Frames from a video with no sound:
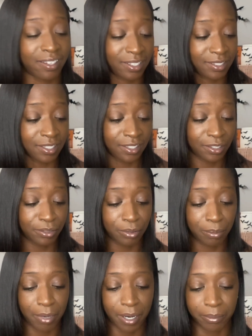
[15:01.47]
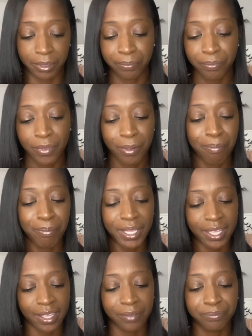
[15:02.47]
that's going to do it probably.
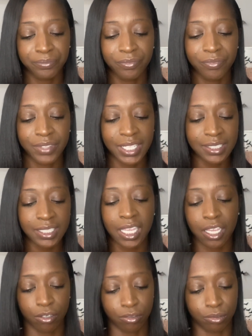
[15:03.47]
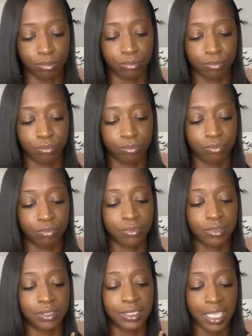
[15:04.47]
But this candle
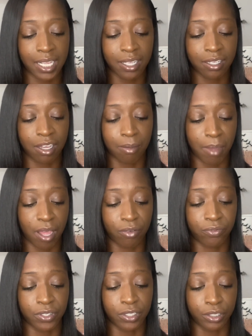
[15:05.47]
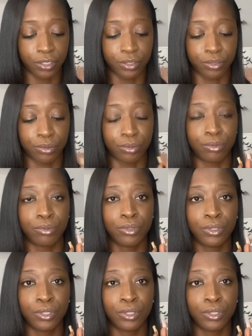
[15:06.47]
did come off a little